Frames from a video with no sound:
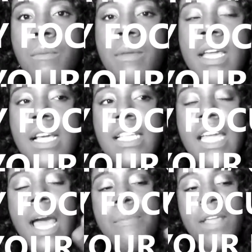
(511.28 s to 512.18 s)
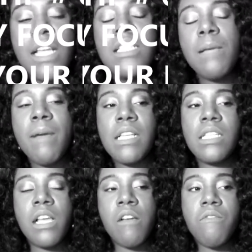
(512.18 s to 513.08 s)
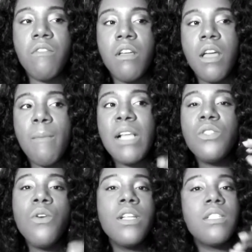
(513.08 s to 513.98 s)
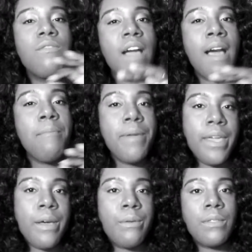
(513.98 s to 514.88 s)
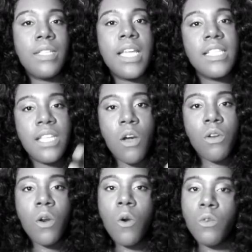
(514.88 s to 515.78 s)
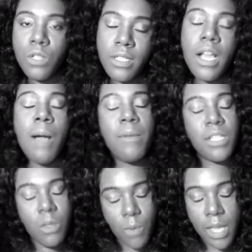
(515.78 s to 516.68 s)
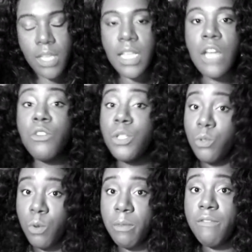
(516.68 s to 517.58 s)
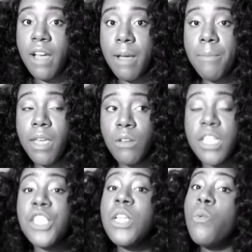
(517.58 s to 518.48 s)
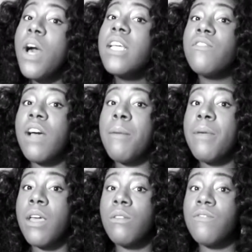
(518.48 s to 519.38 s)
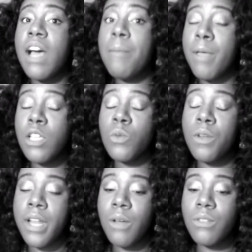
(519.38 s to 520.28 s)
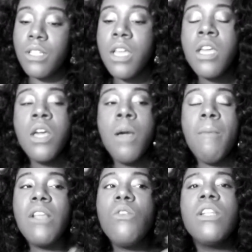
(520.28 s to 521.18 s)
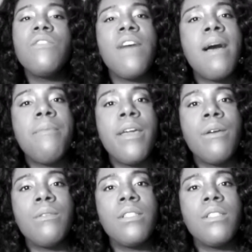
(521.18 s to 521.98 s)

because I kept thinking to myself, my daughter's 5 pounds. They could tell on her ultrasound how much she weighs. I knew she was going to be 5 pounds. And she was 5 pounds. 5 pounds, 1 ounce. My daughter's 5 pounds.